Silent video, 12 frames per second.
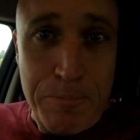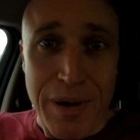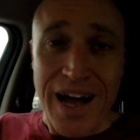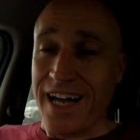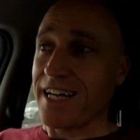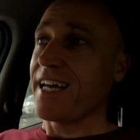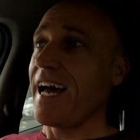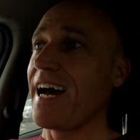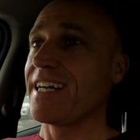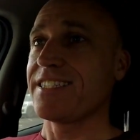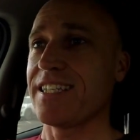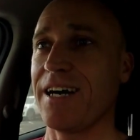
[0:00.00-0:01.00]
back
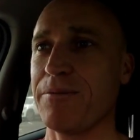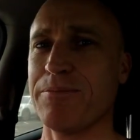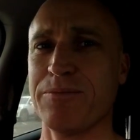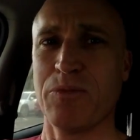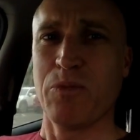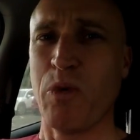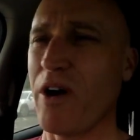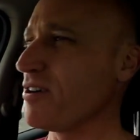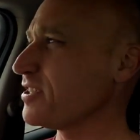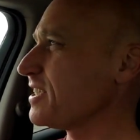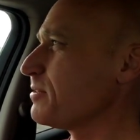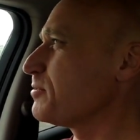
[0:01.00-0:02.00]
at where
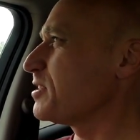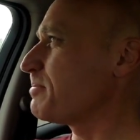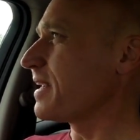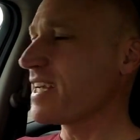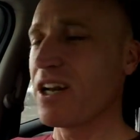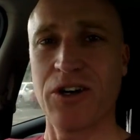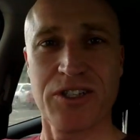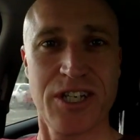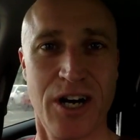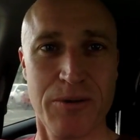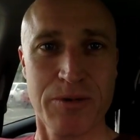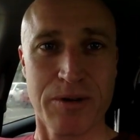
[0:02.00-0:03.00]
I seem to be spending a lot of
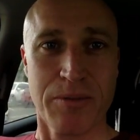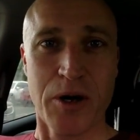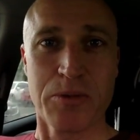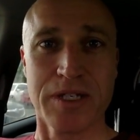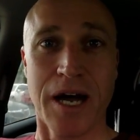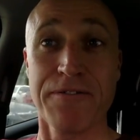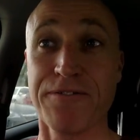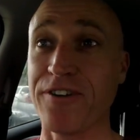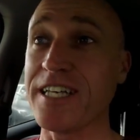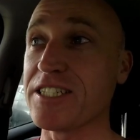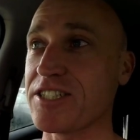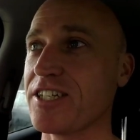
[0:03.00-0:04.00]
time at the moment,
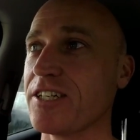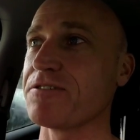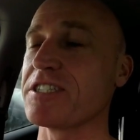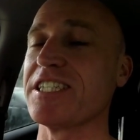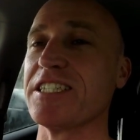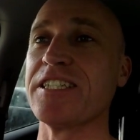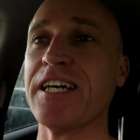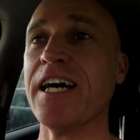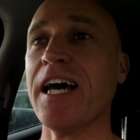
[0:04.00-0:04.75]
Fleet Services.